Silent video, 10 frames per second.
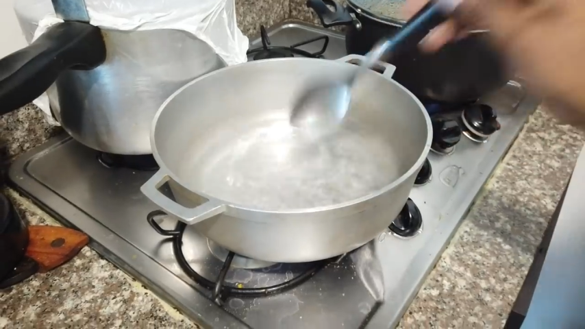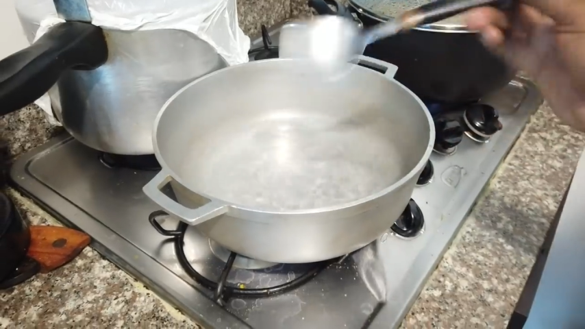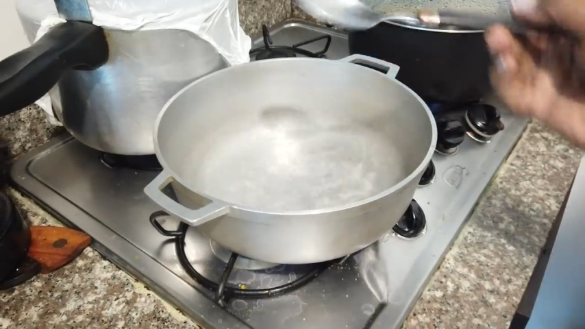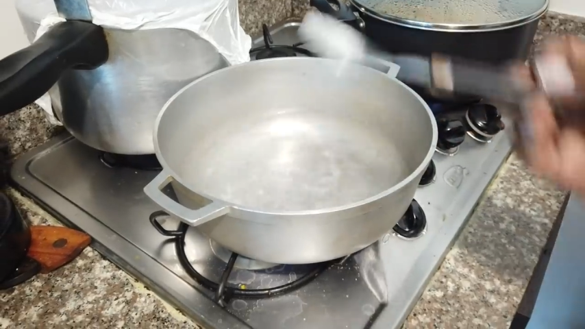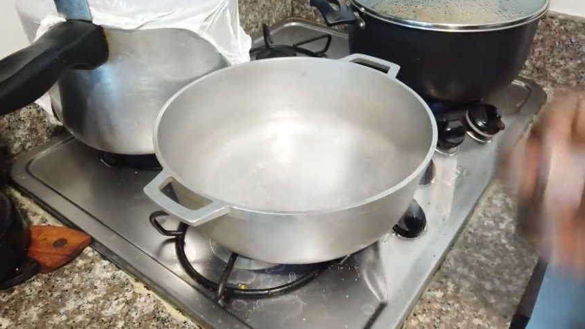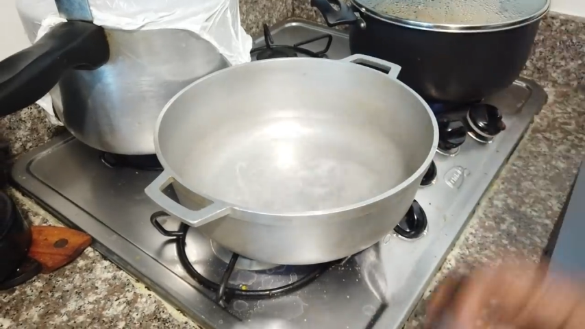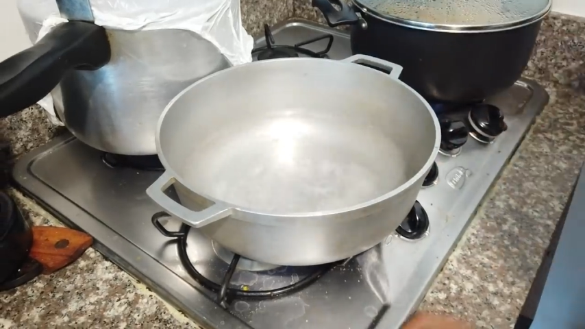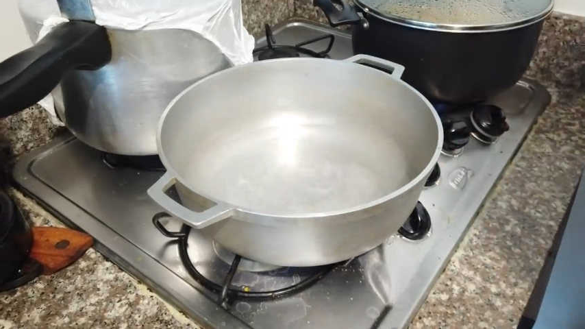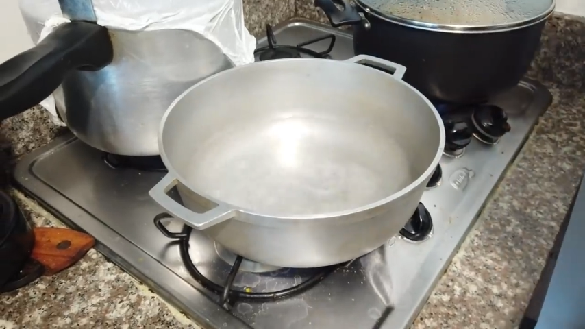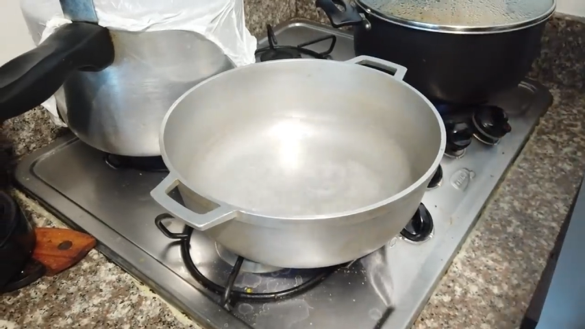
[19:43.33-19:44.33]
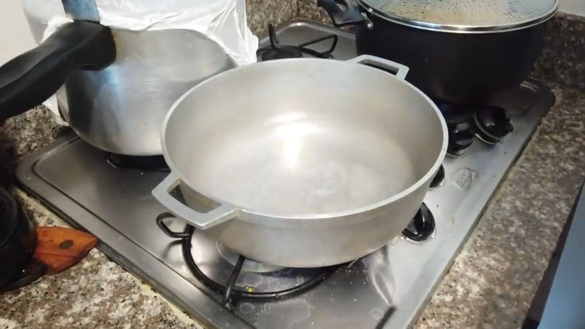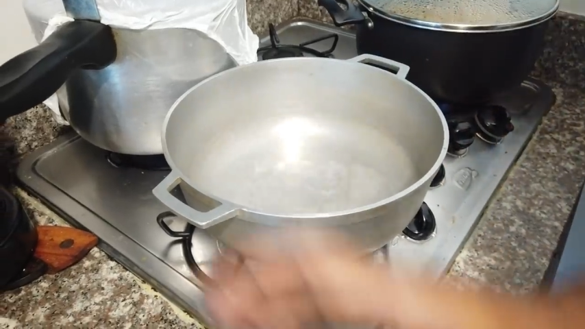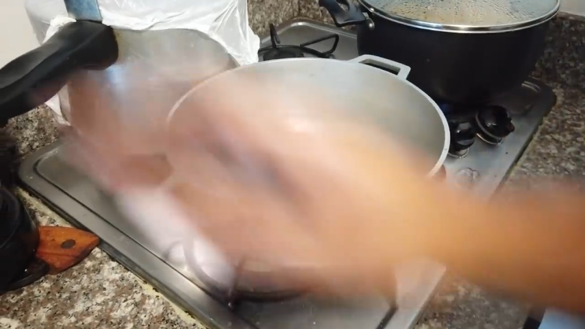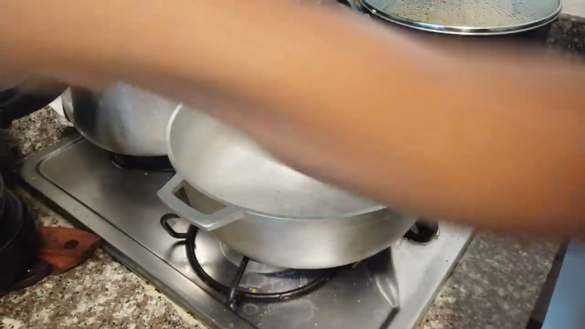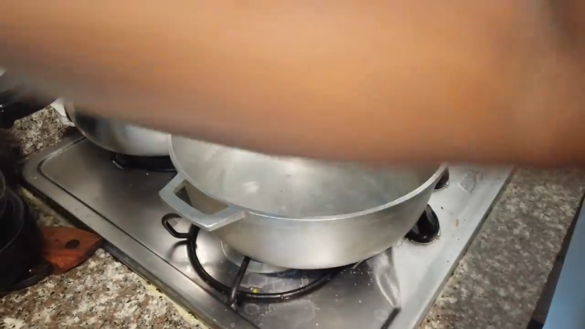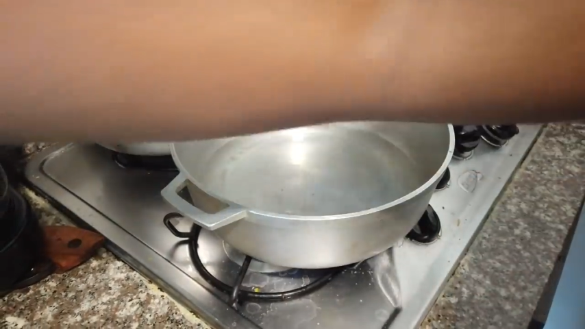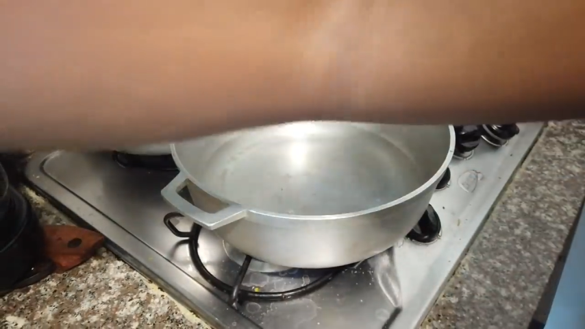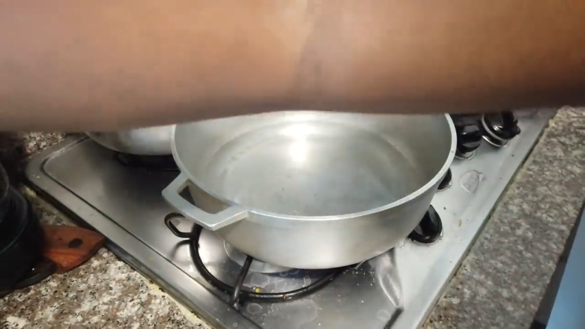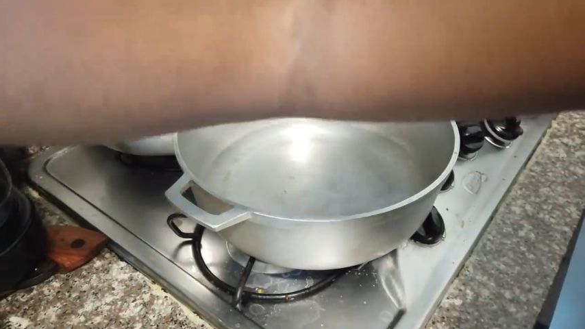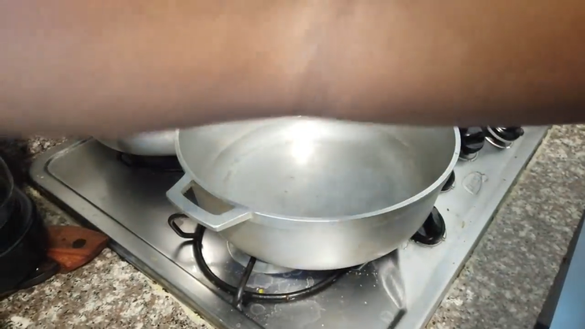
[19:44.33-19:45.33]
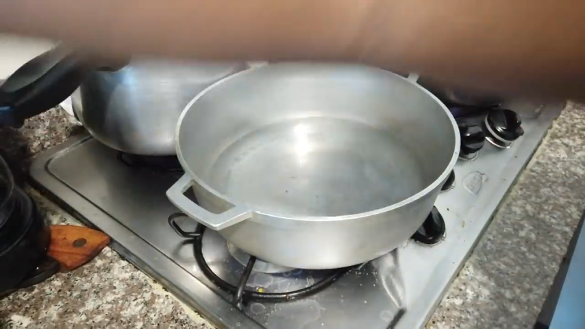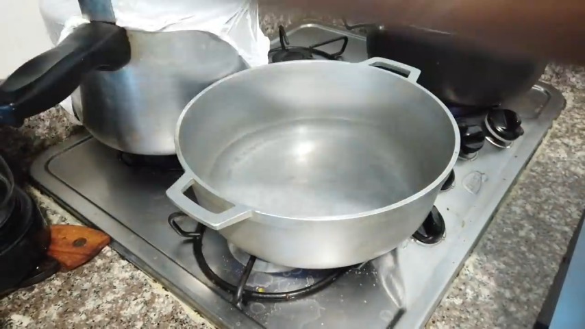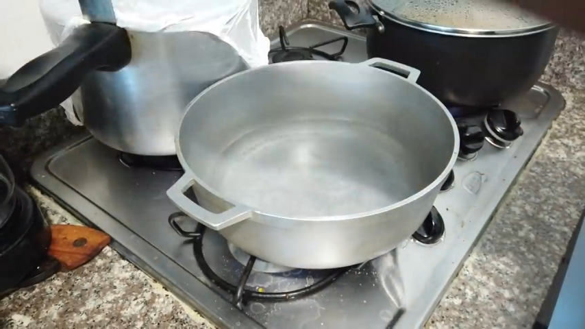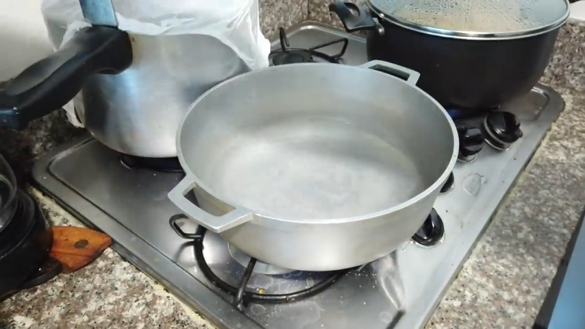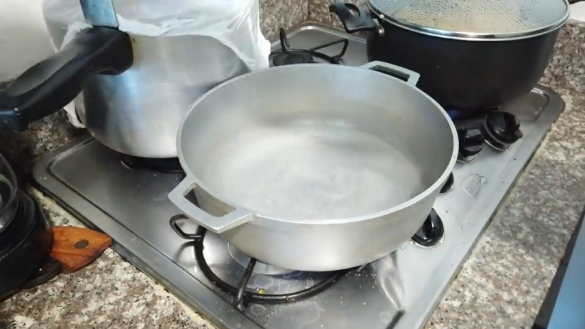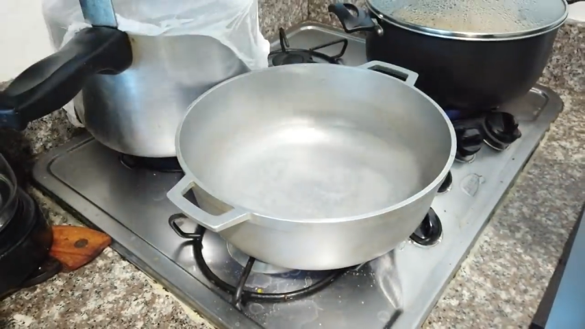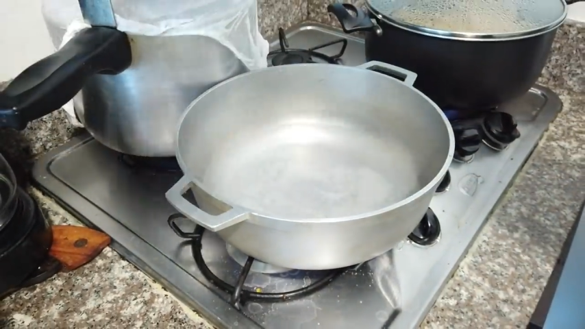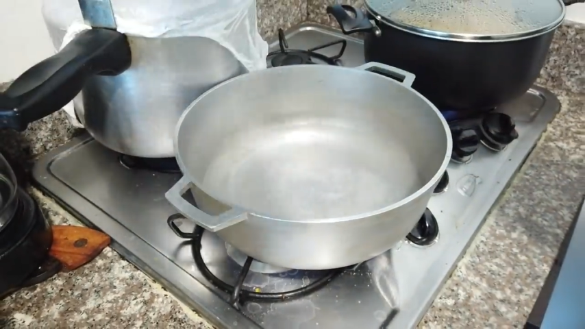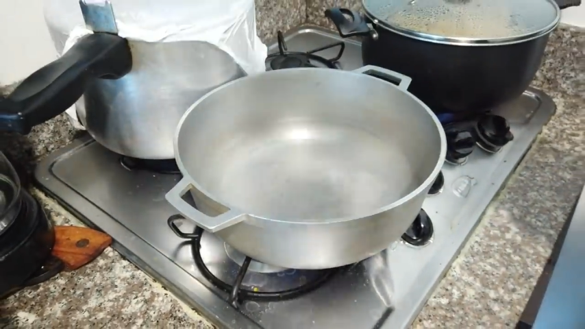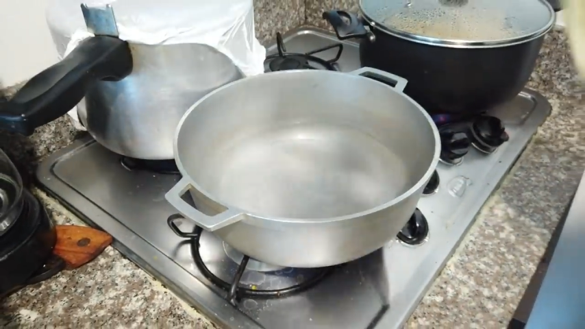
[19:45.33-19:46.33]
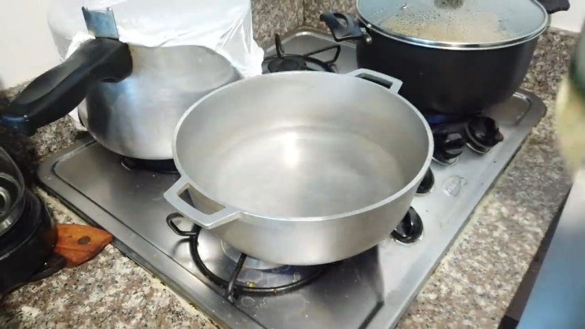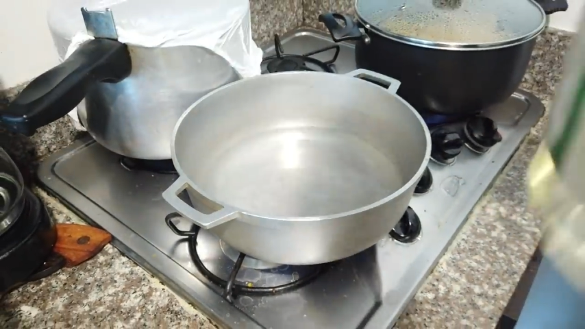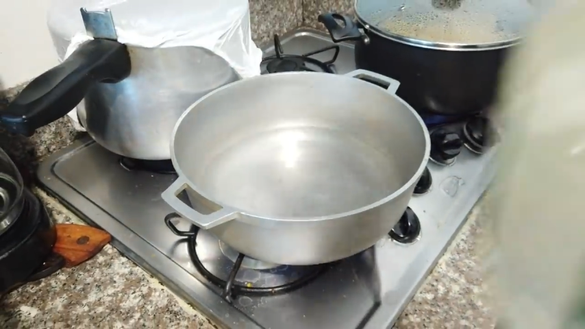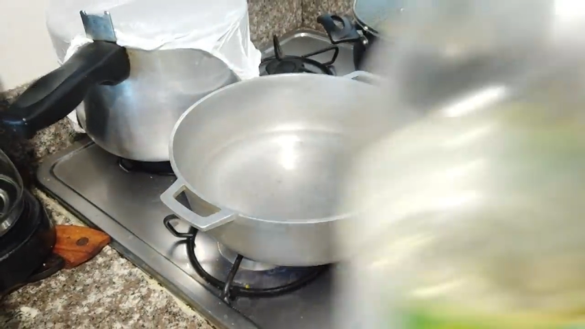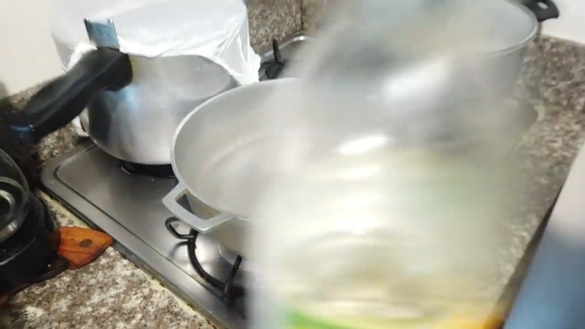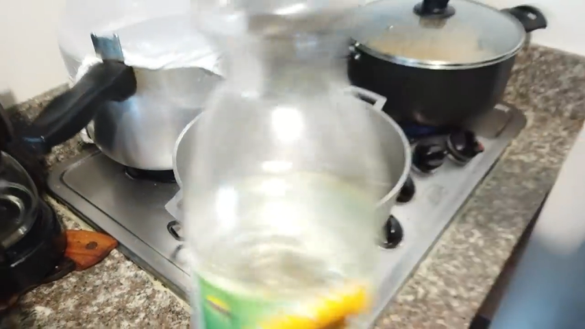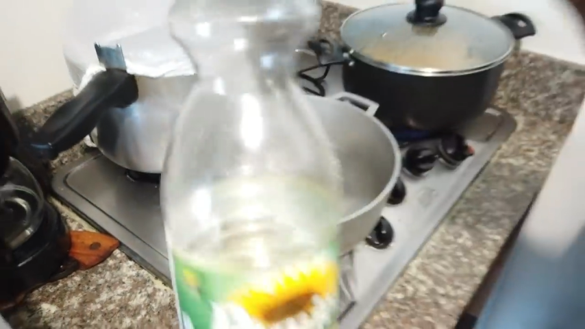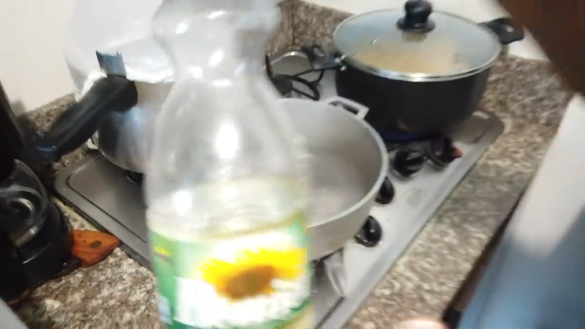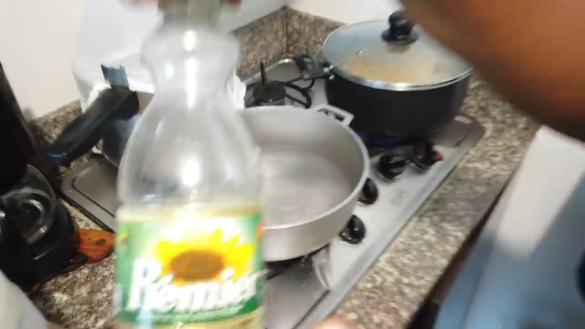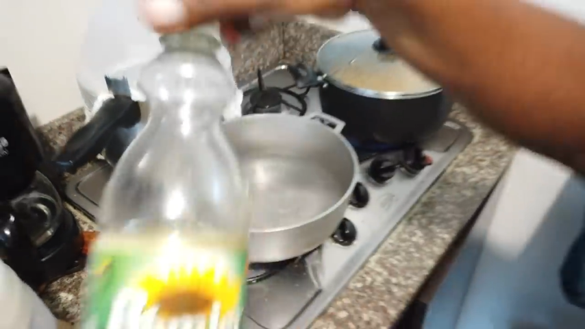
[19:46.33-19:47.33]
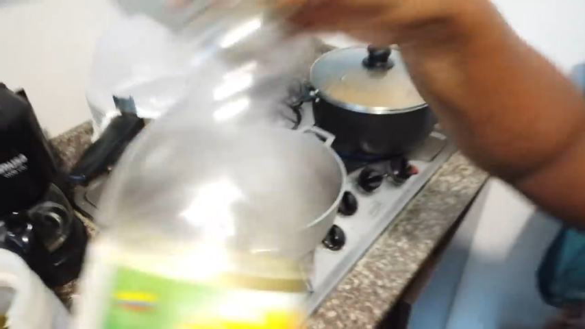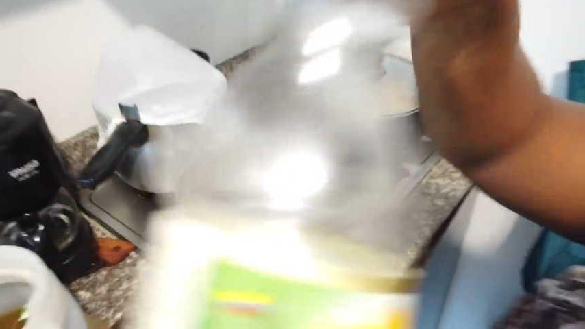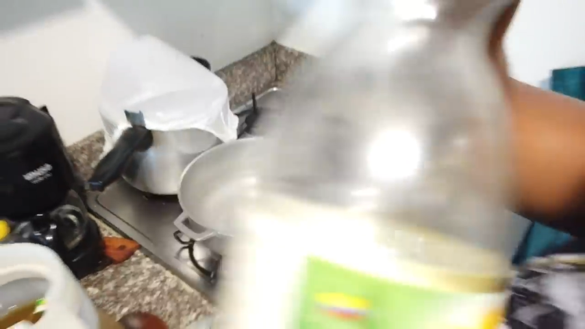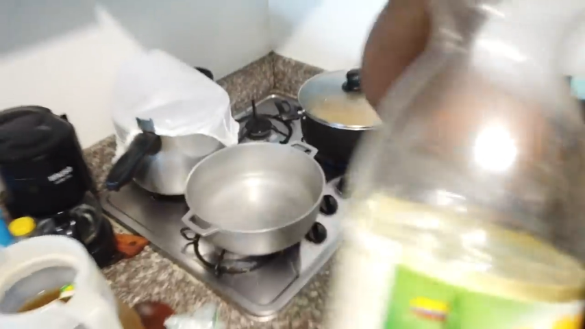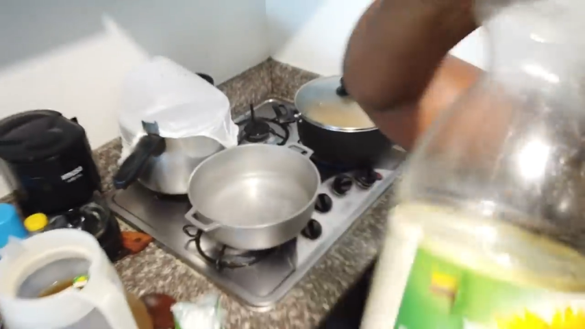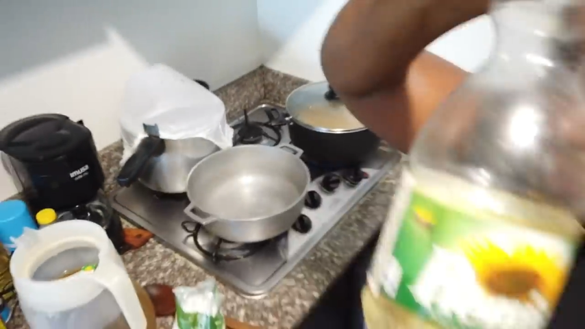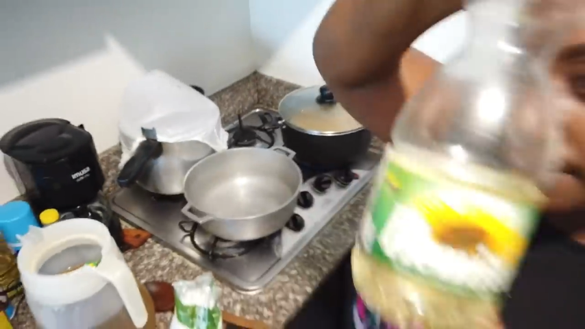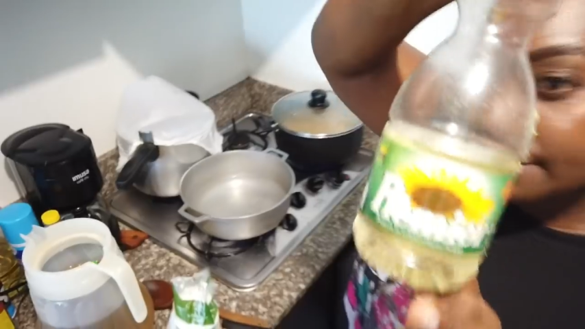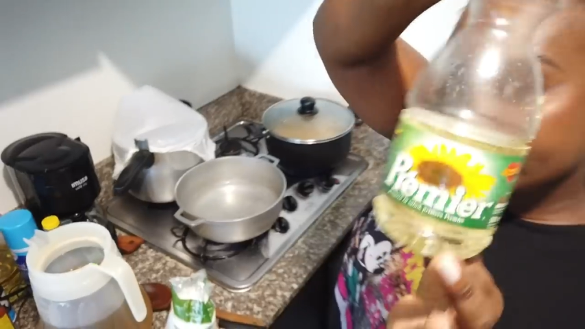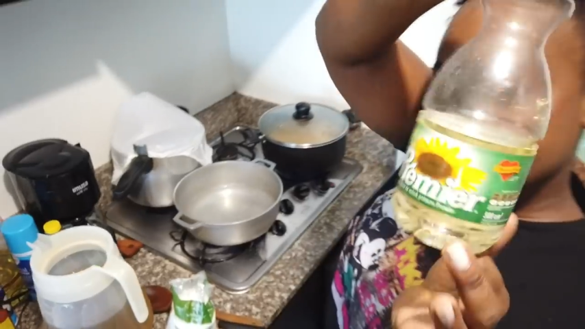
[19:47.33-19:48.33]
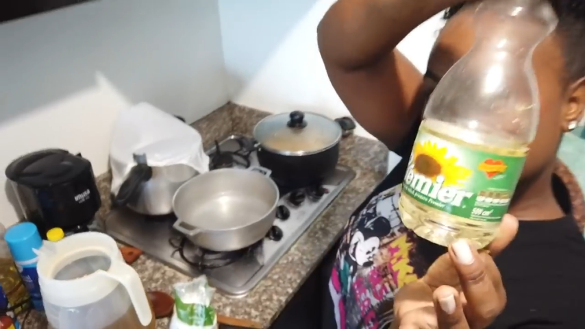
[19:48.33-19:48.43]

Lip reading: [unreadable: no face in view]